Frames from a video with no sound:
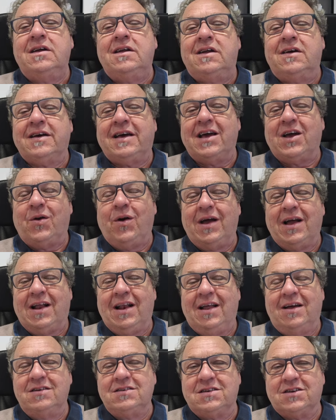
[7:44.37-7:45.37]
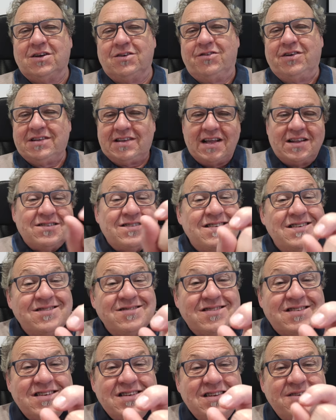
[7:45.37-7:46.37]
I get quite close. I go "Oh, down to the
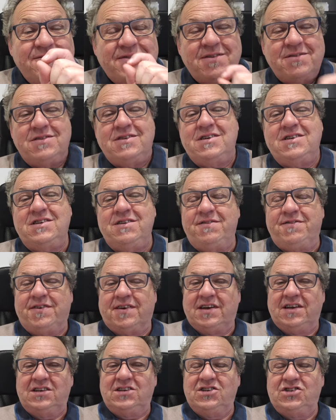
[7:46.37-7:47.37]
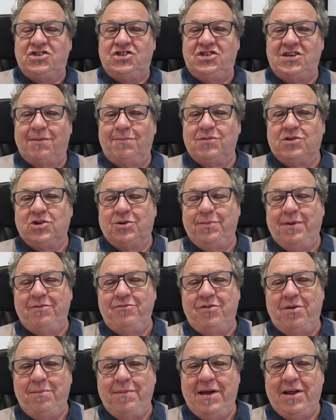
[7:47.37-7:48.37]
little bit," and She fucking just jumped on me and
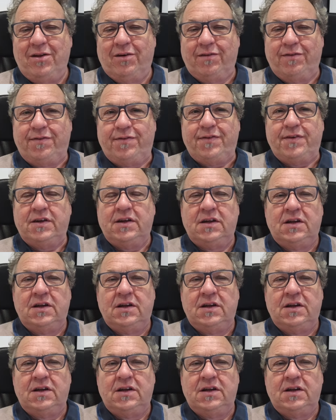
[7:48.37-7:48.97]
ripped me head off.